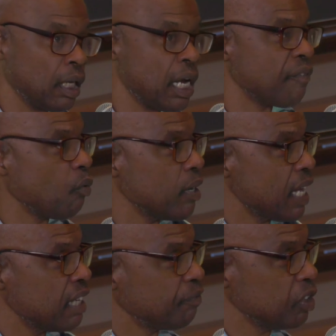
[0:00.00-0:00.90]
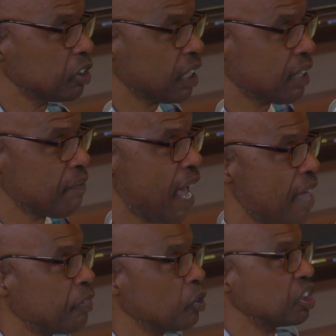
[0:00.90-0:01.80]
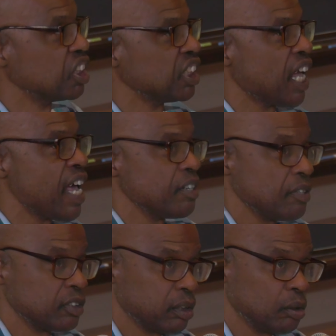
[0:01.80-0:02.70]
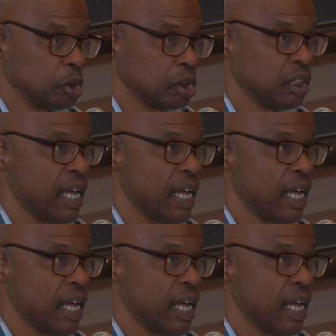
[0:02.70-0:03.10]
everyone feels like they've had their say into the solution,